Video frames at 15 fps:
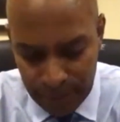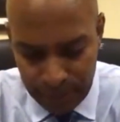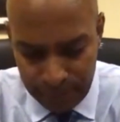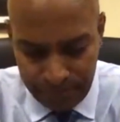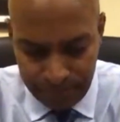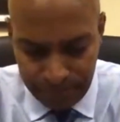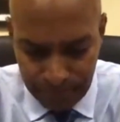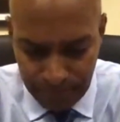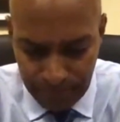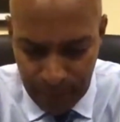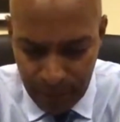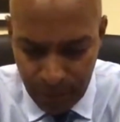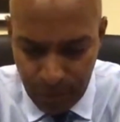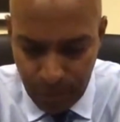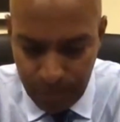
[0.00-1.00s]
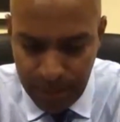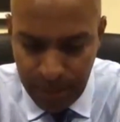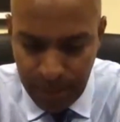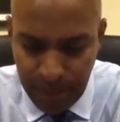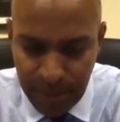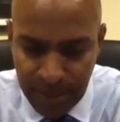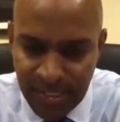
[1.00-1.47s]
it would be
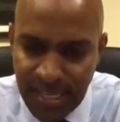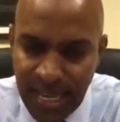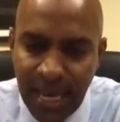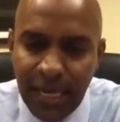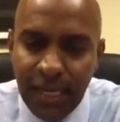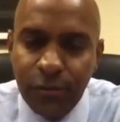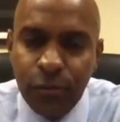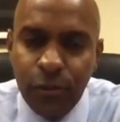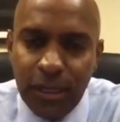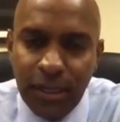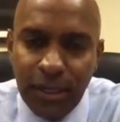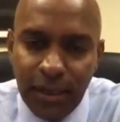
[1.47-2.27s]
insane if we didn't engage